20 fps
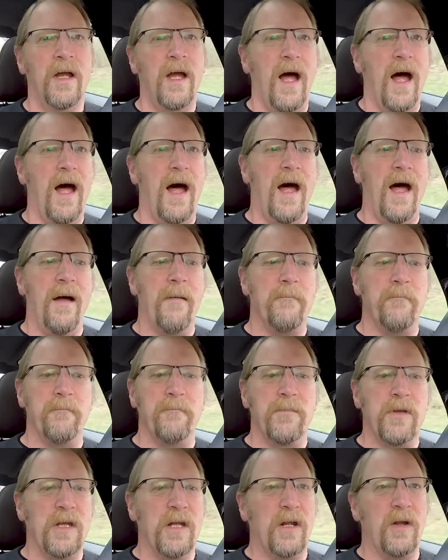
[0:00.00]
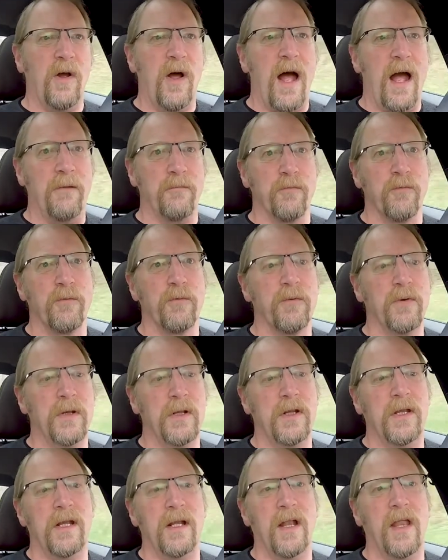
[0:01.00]
I
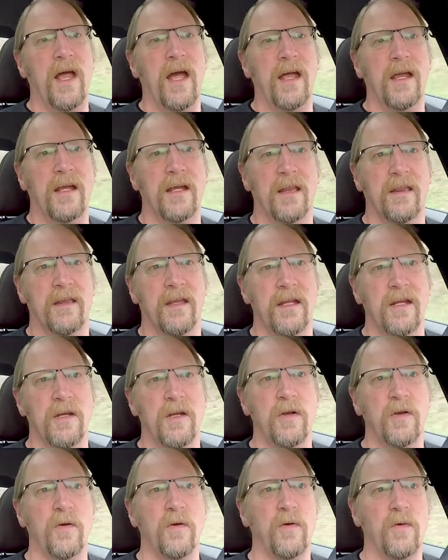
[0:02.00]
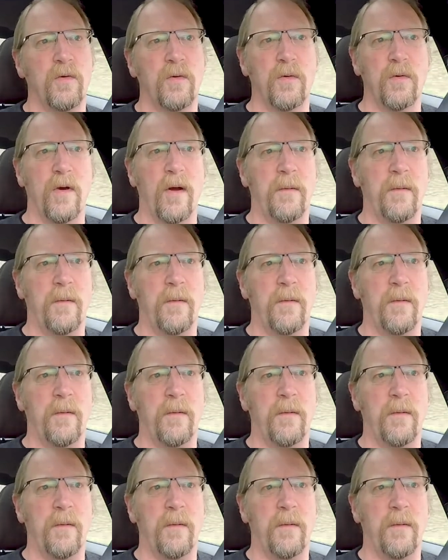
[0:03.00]
really like the new